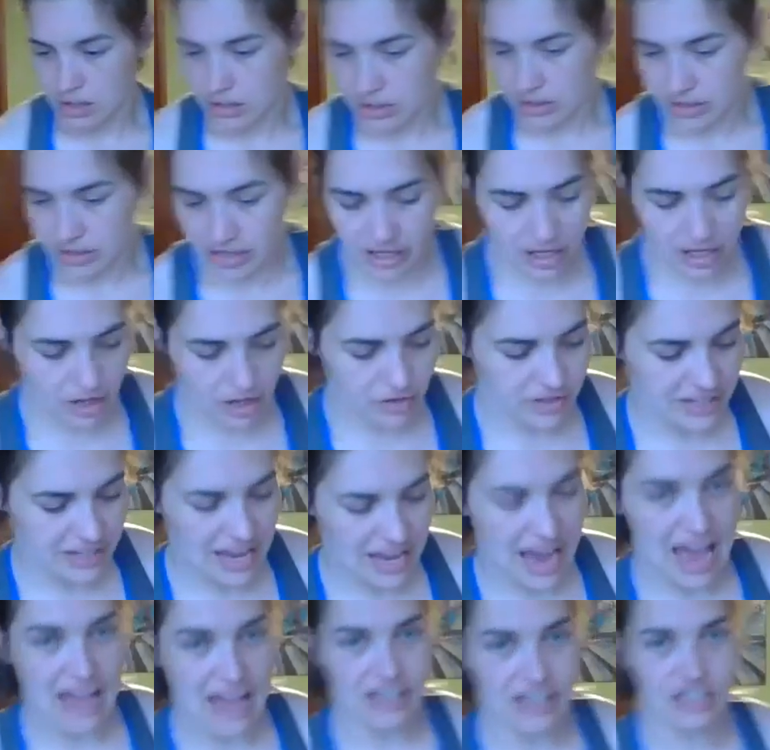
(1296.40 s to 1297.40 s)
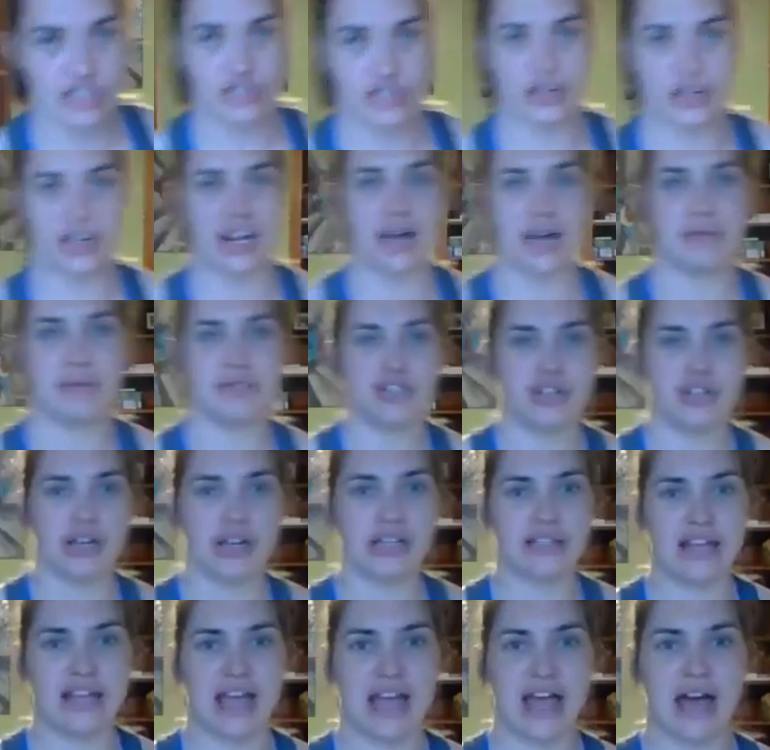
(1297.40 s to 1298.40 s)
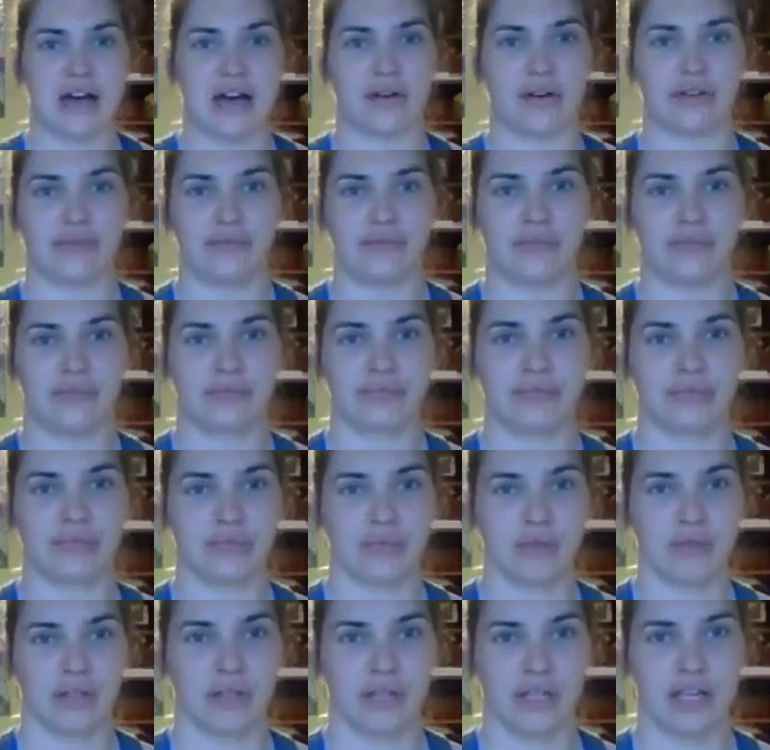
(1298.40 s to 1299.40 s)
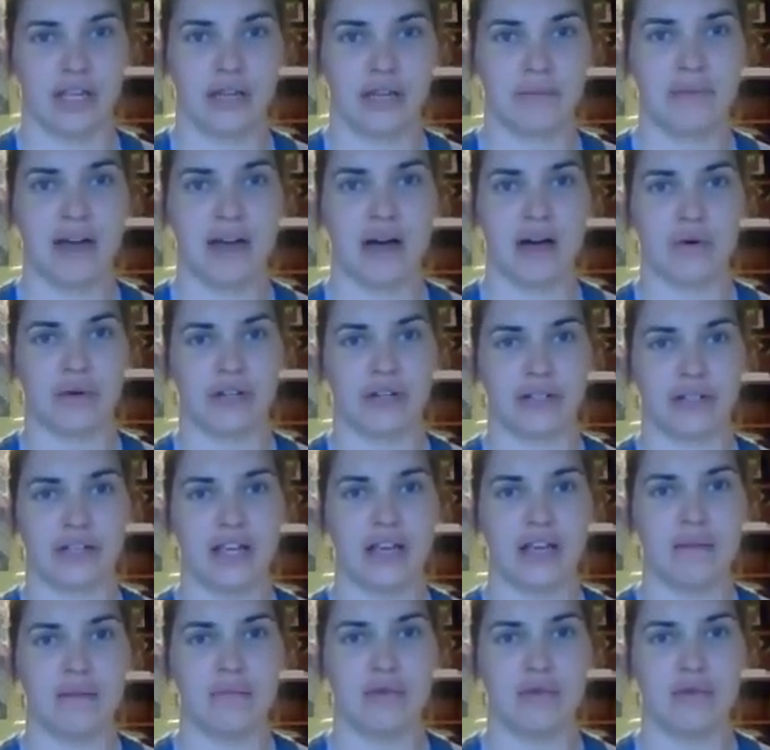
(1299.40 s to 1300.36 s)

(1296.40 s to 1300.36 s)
There you go, Zach. Straight up, straight down. Keep going, keep